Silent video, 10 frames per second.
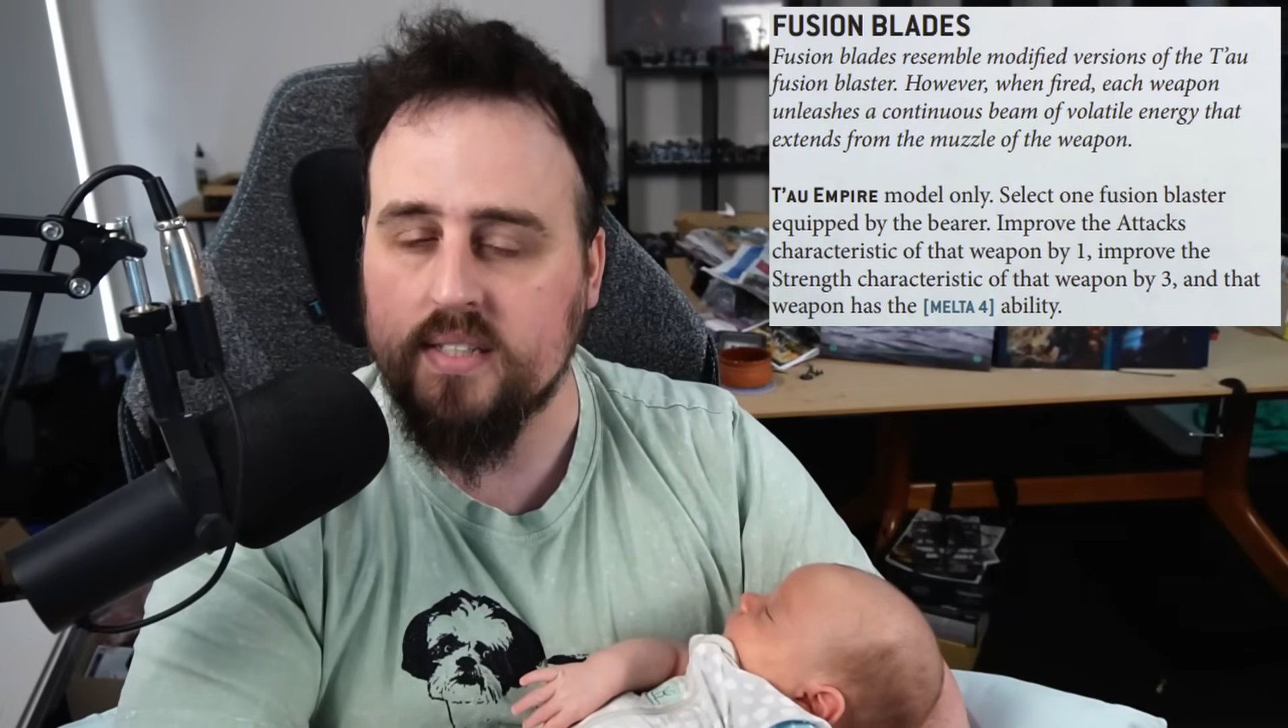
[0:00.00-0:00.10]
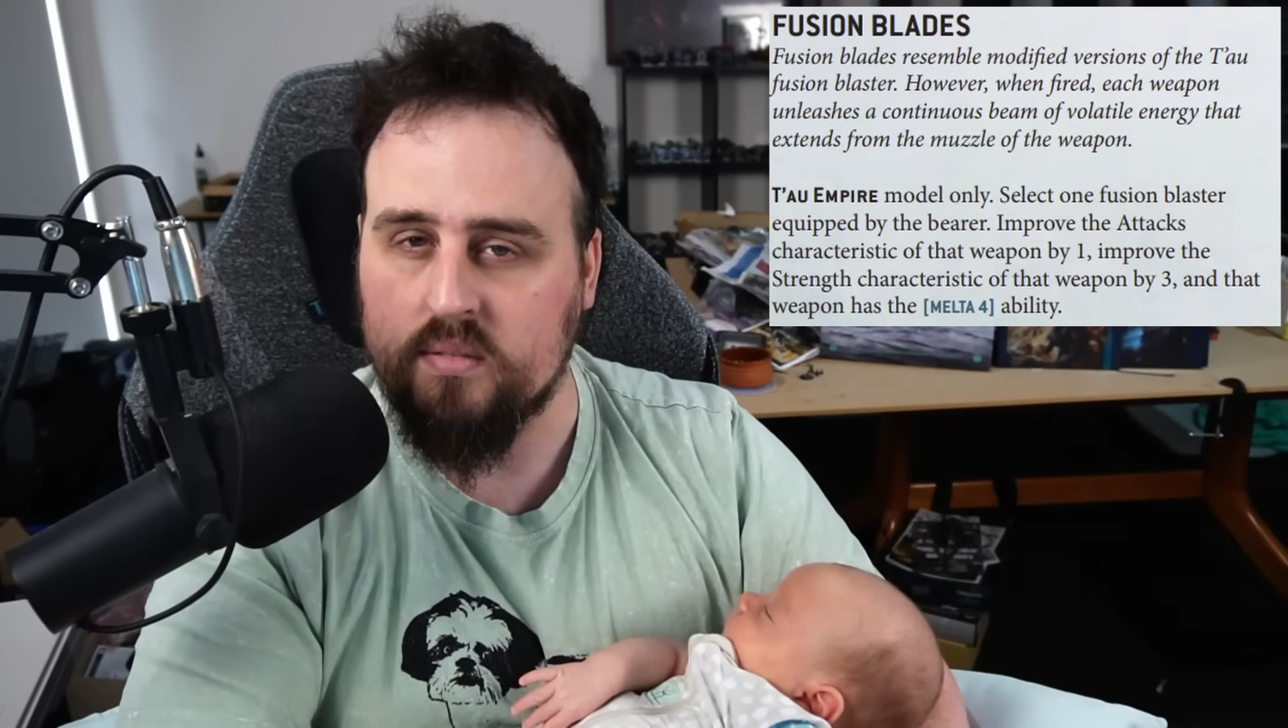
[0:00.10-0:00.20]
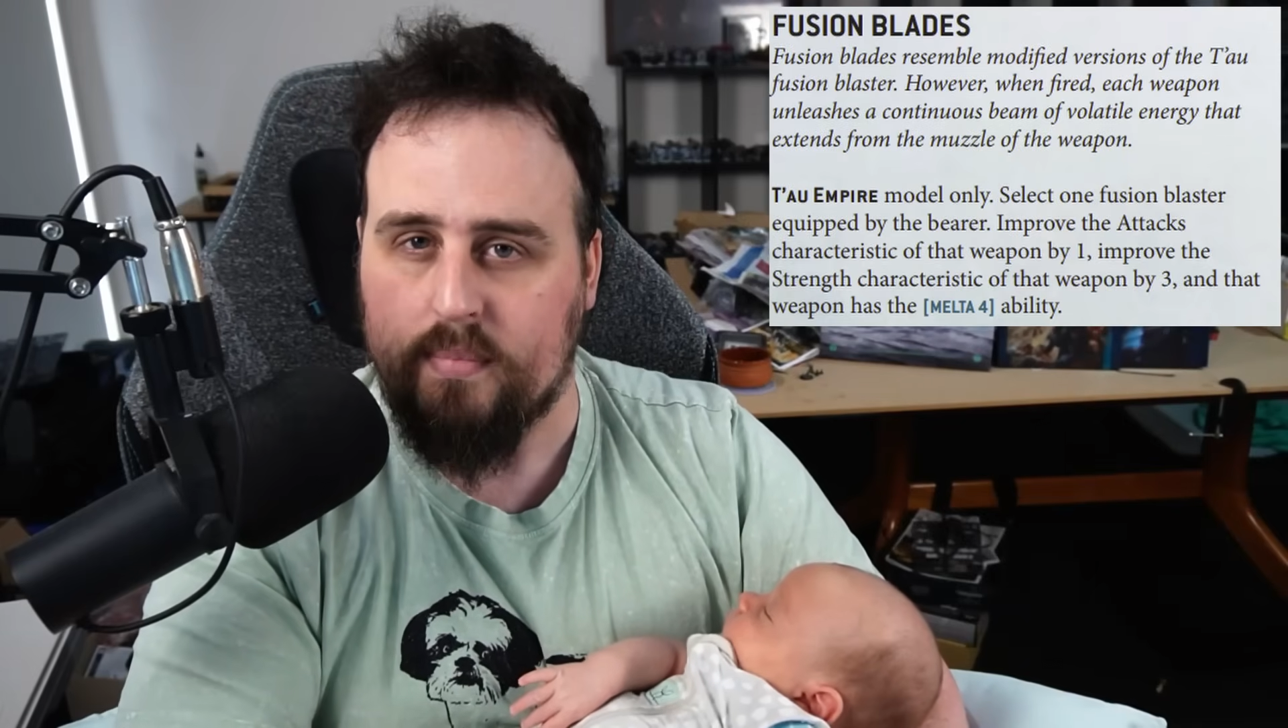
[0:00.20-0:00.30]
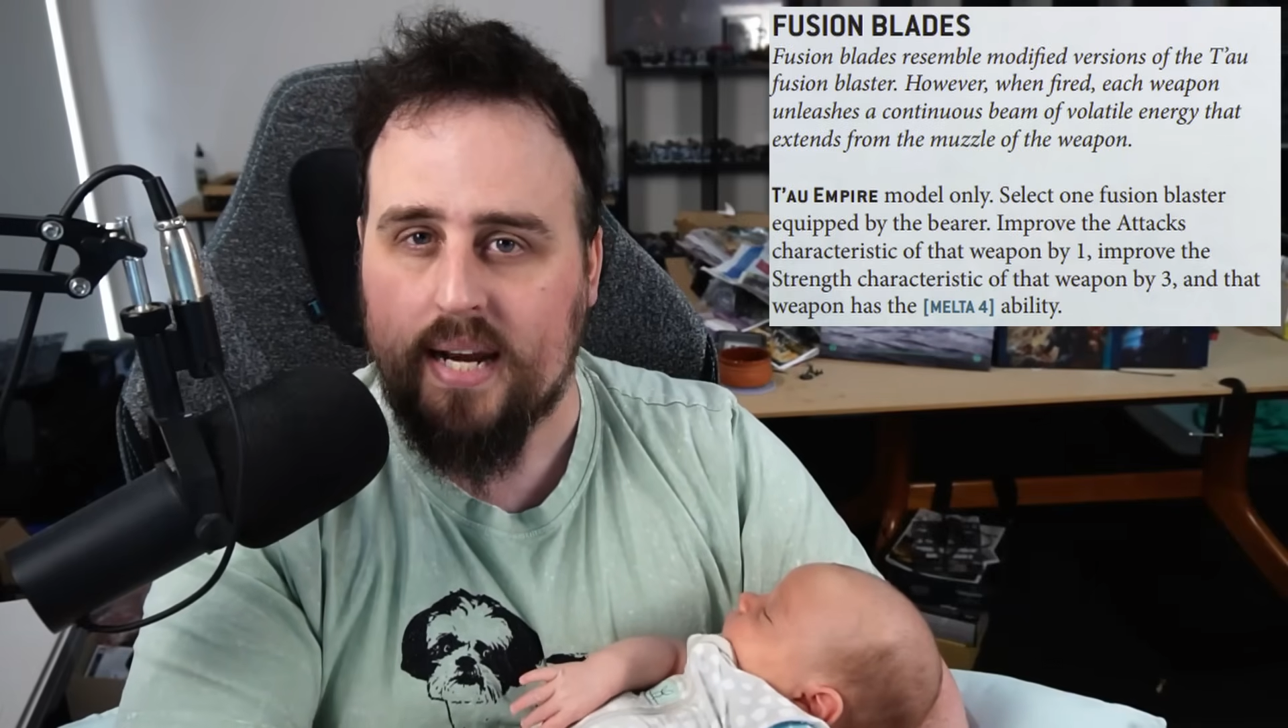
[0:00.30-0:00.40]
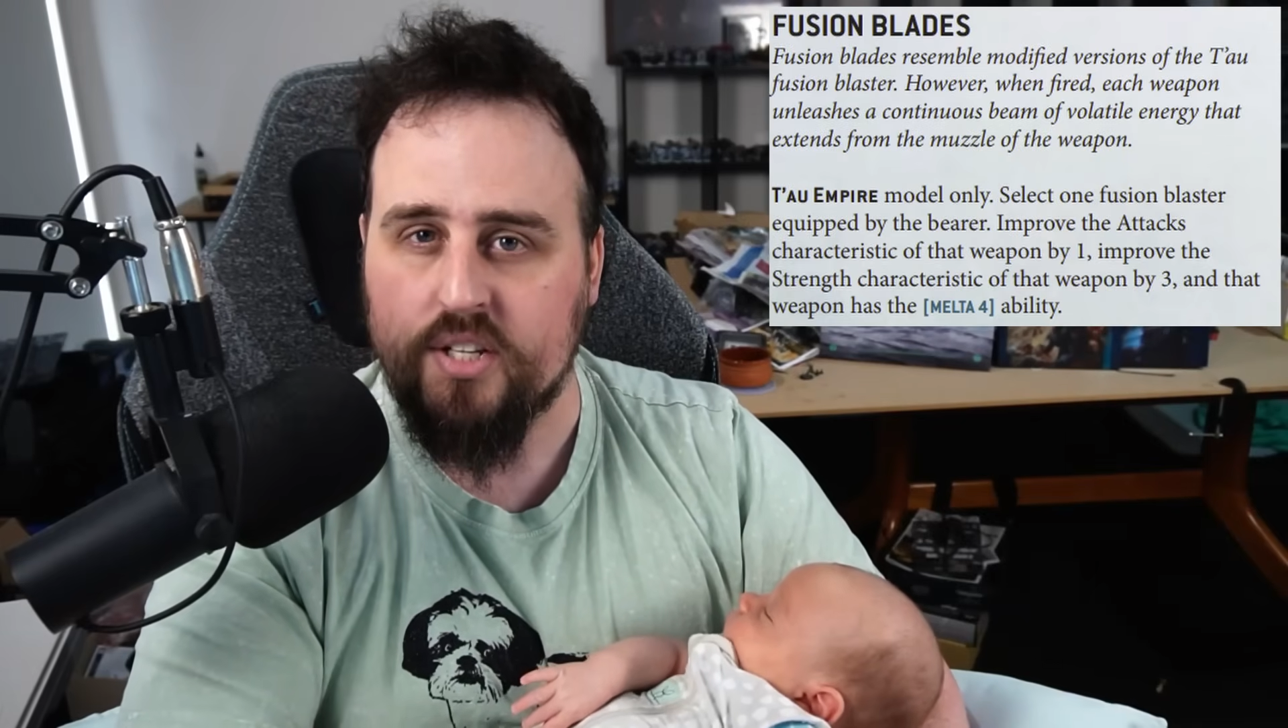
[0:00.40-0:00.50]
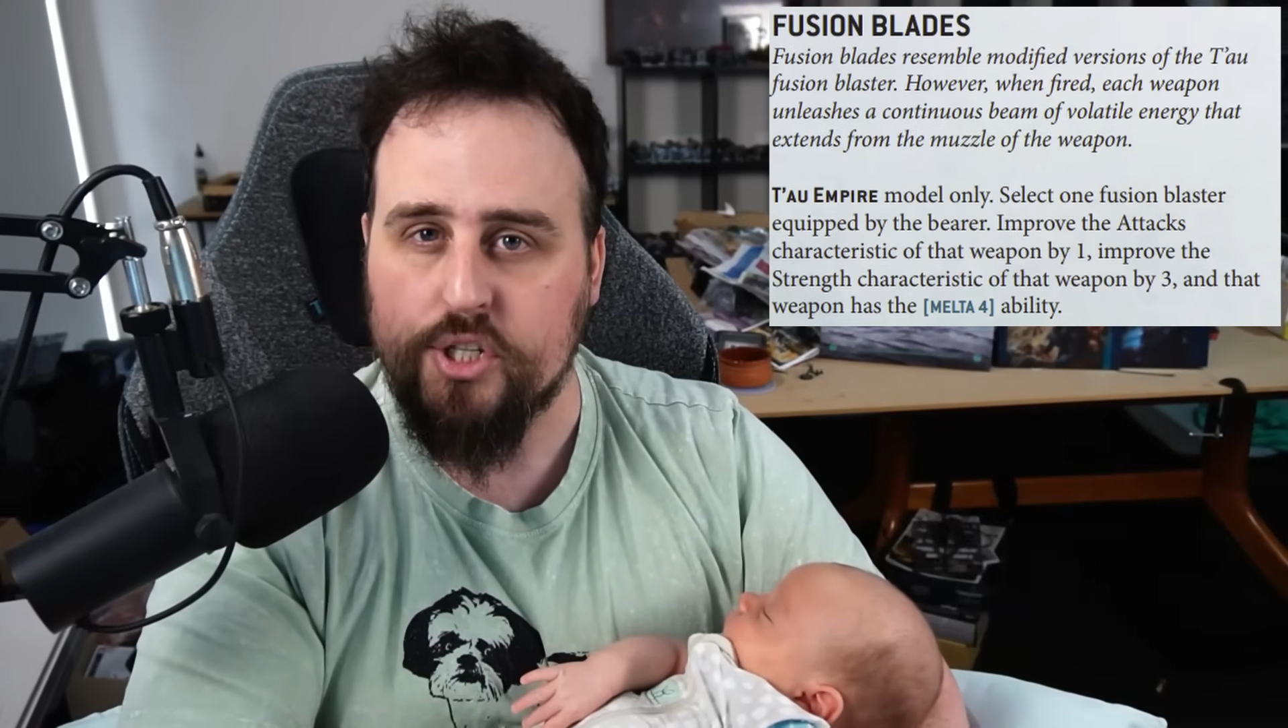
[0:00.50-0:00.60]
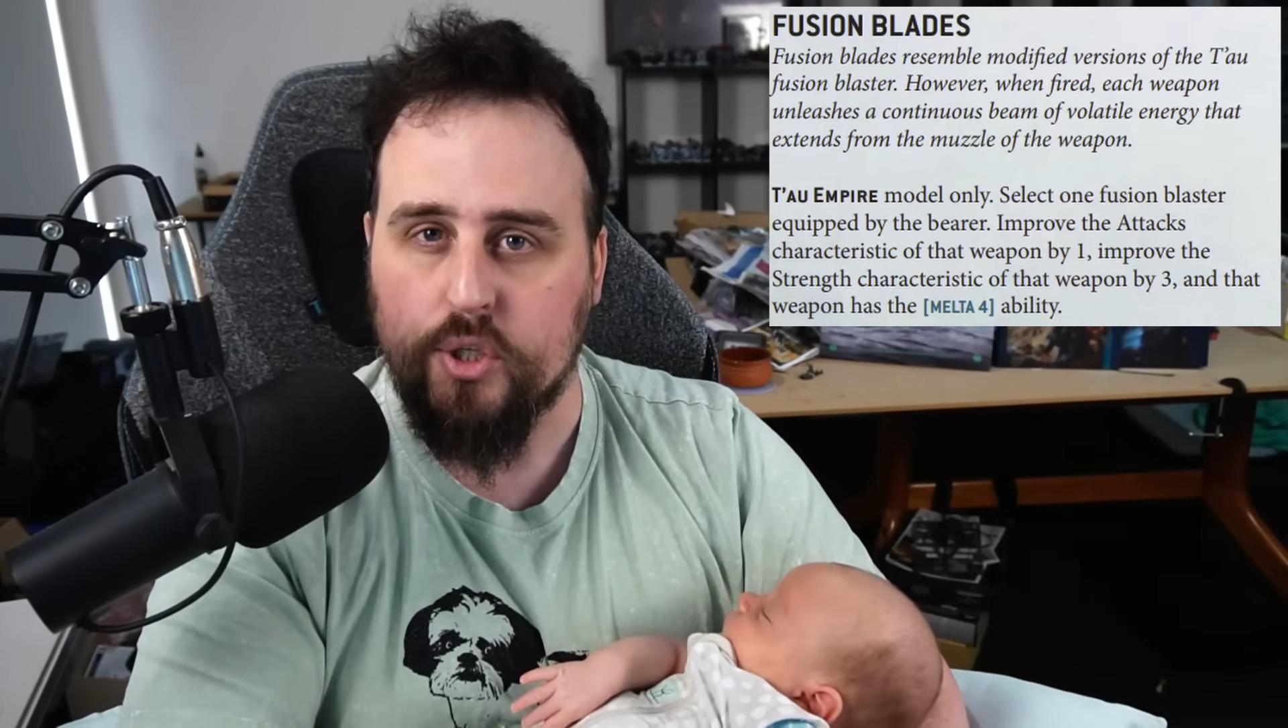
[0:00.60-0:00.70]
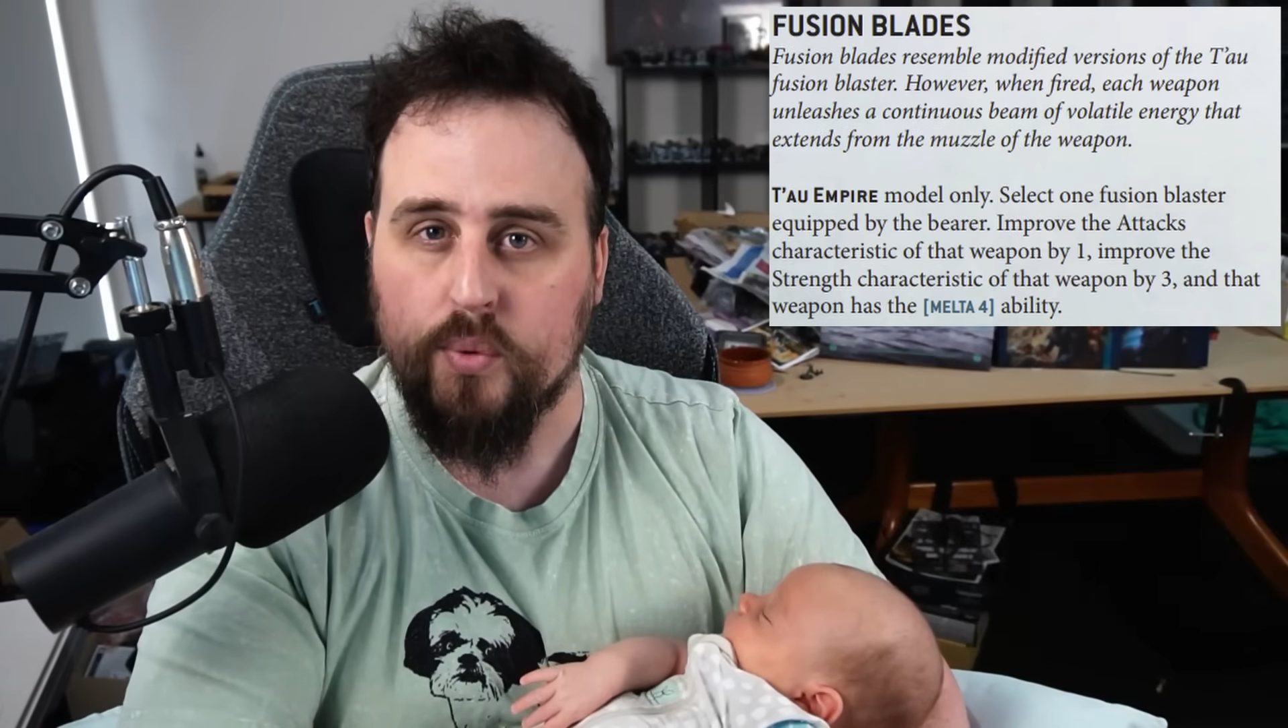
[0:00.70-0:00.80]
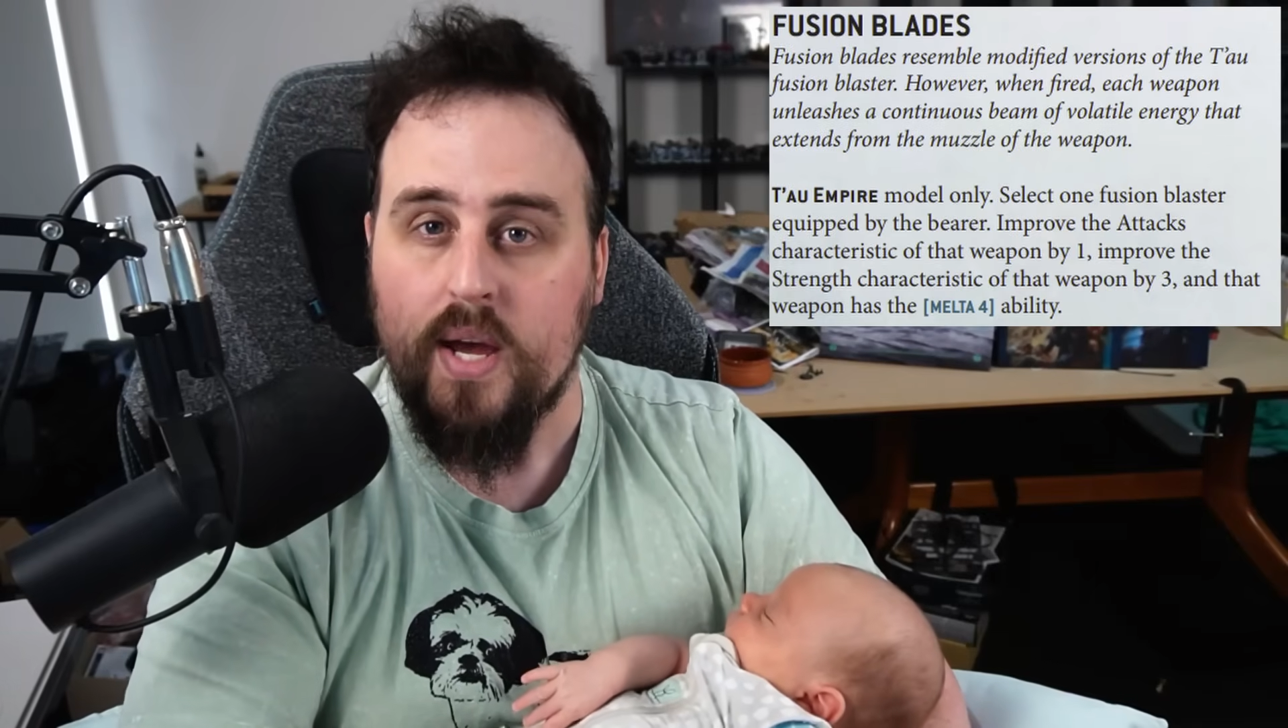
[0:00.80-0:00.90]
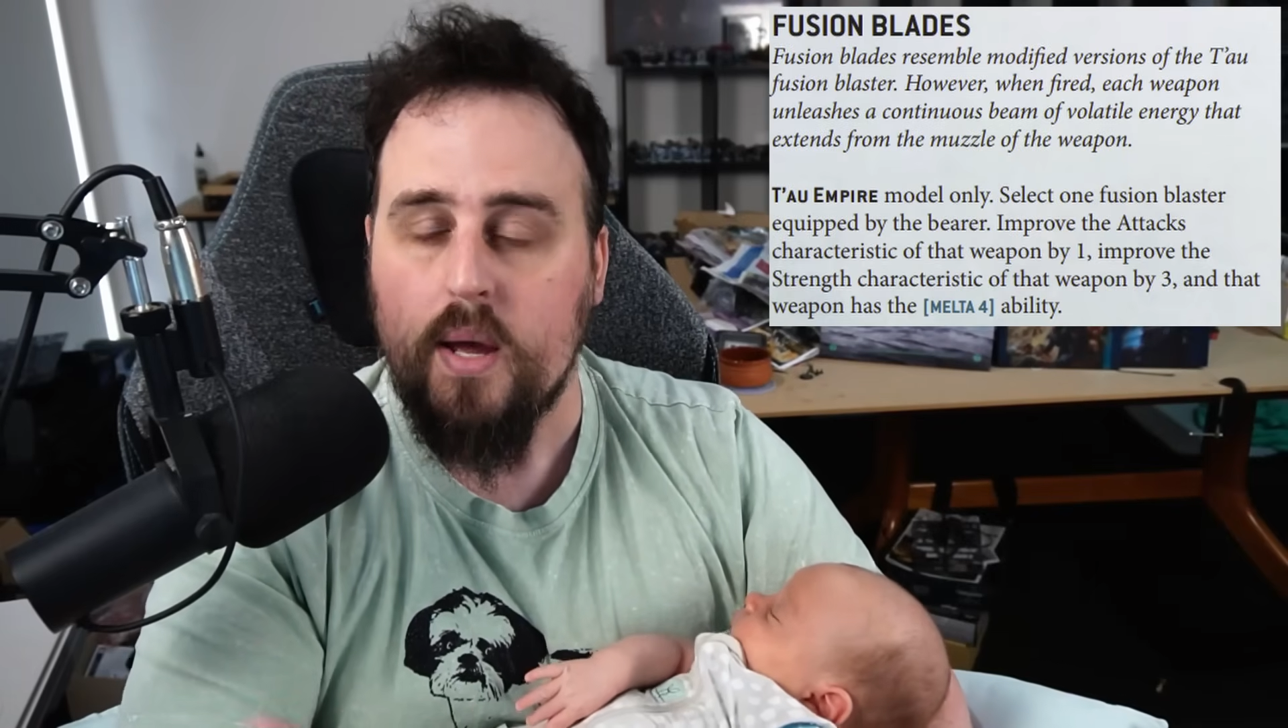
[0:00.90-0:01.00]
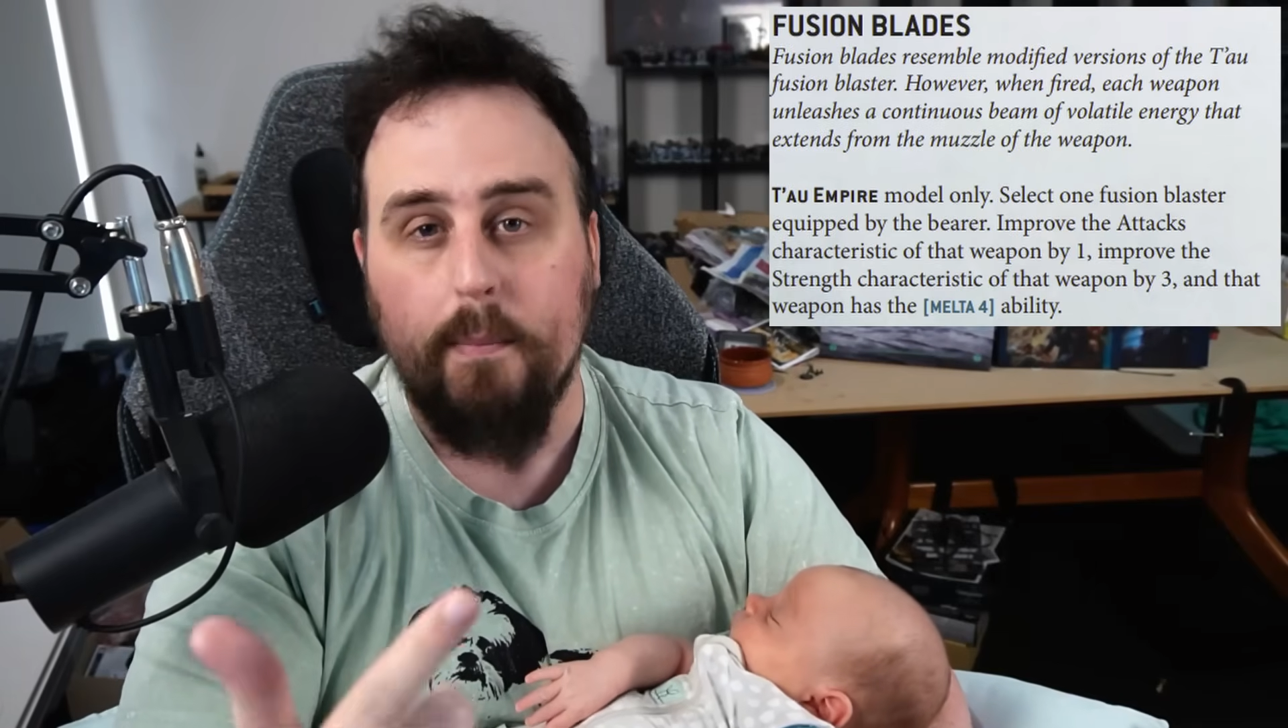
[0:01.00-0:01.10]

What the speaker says: doesn't matter to you,